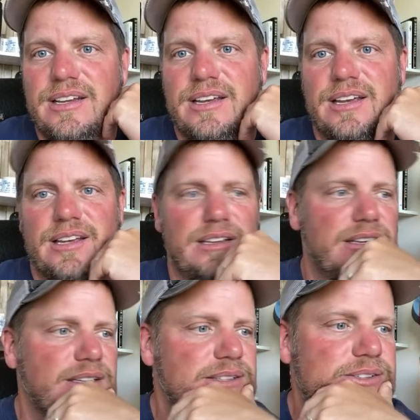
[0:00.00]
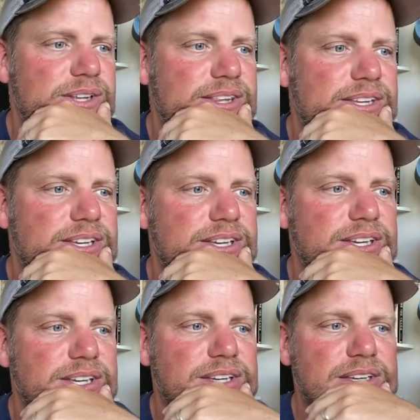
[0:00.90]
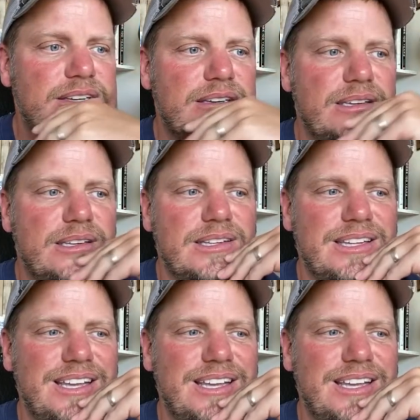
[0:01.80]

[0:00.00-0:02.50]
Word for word: Uh, do like the key?